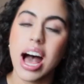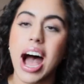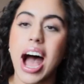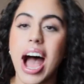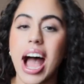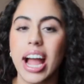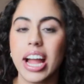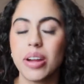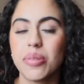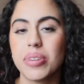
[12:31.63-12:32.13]

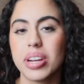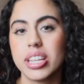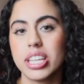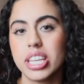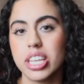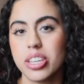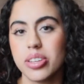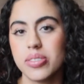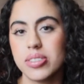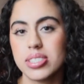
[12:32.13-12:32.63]
I
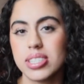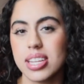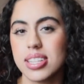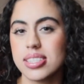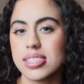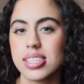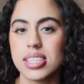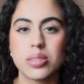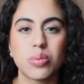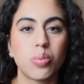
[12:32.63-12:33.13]
really use,
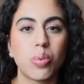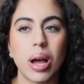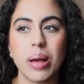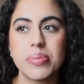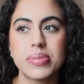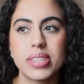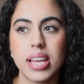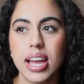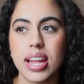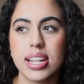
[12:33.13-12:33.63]
it's this
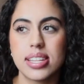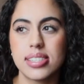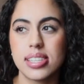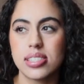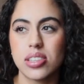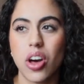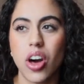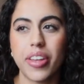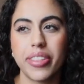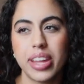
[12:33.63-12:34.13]

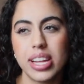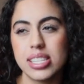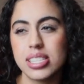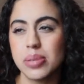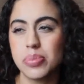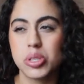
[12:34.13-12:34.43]
online